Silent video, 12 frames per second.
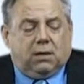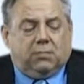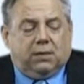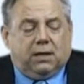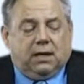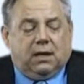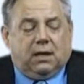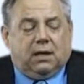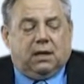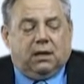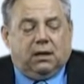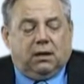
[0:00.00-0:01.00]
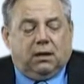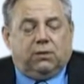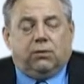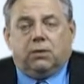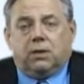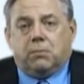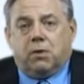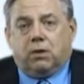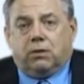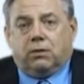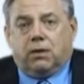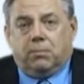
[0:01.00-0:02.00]
play Thoroughly
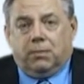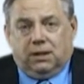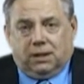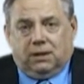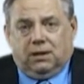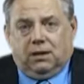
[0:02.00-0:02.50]
Modern Millie,